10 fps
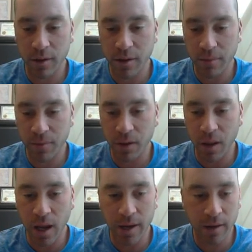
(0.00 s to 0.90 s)
if you
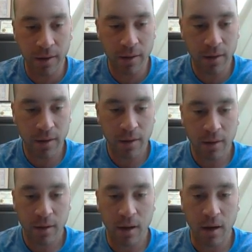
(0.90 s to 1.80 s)
like.
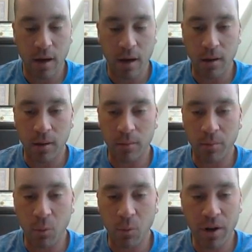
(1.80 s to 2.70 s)

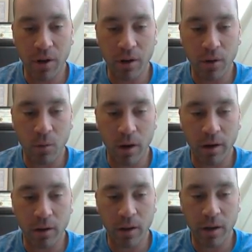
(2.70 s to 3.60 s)
But what you're going to want
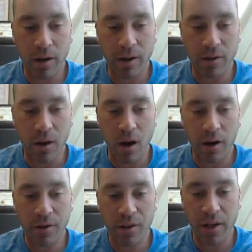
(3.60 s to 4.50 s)
to click on is
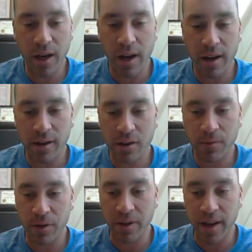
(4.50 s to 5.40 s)
ArcGIS
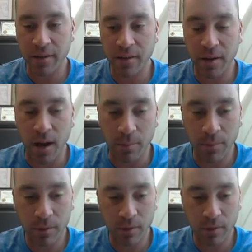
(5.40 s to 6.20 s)
for desktop.